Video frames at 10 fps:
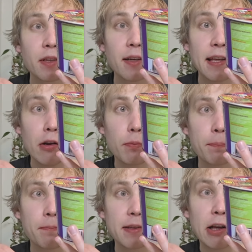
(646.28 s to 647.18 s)

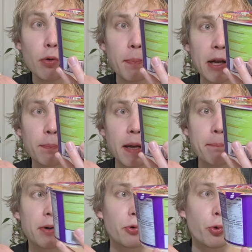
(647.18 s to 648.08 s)
Yellow pale
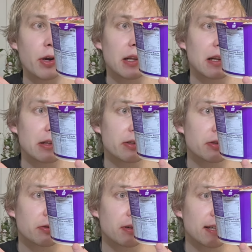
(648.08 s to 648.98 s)
pepper oil
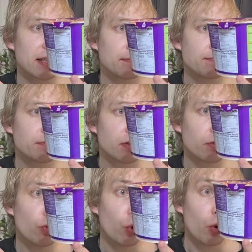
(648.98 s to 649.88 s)
also, like,
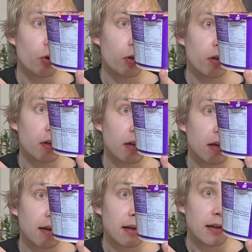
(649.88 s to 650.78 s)
ooh,
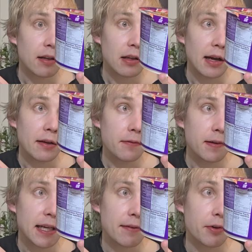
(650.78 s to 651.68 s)
lime
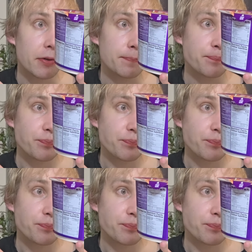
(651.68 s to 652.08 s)
flavor.